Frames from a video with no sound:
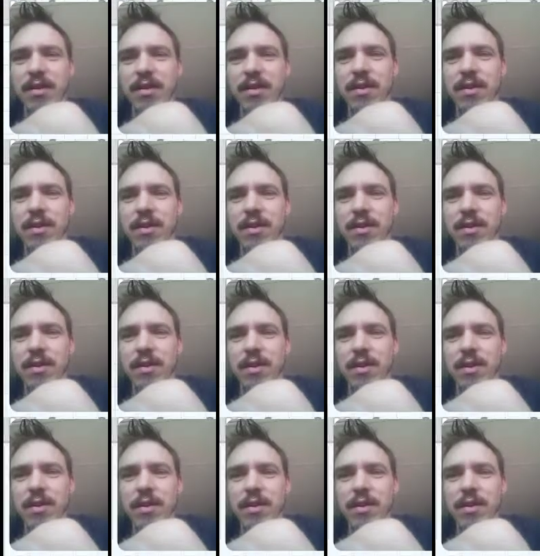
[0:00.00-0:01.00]

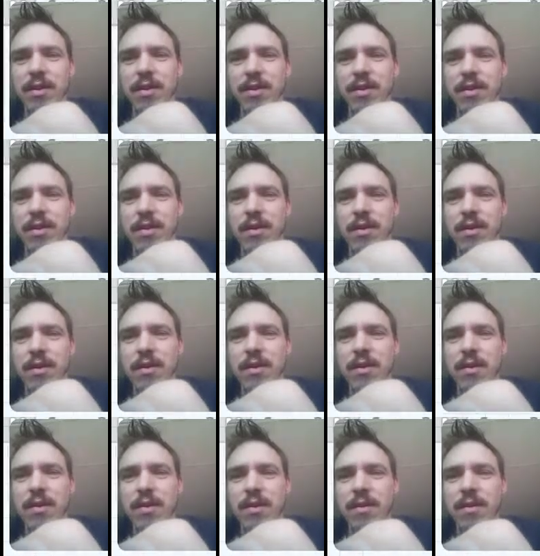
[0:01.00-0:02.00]

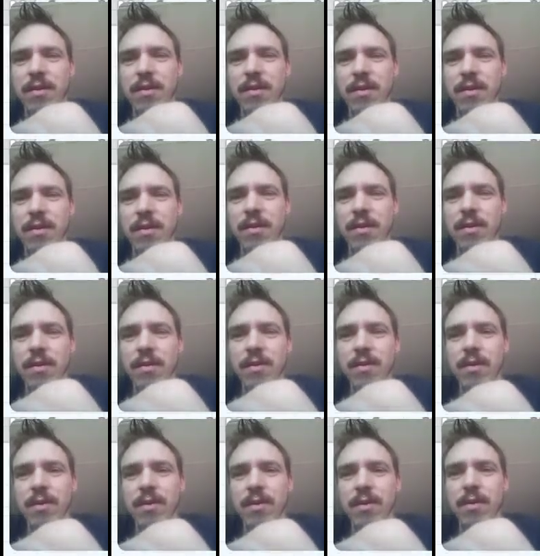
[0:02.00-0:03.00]

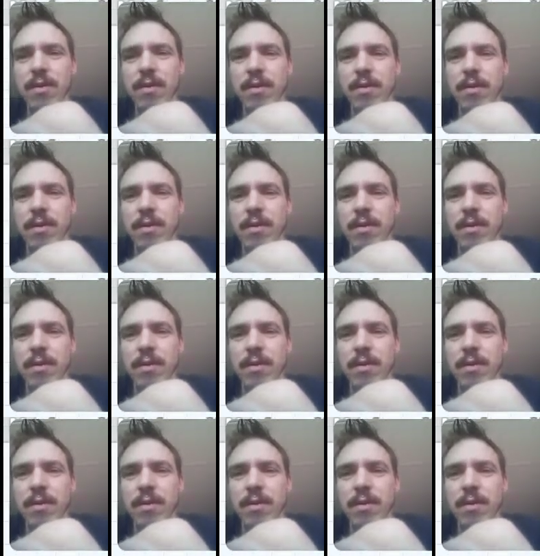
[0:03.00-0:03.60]
(no one is talking)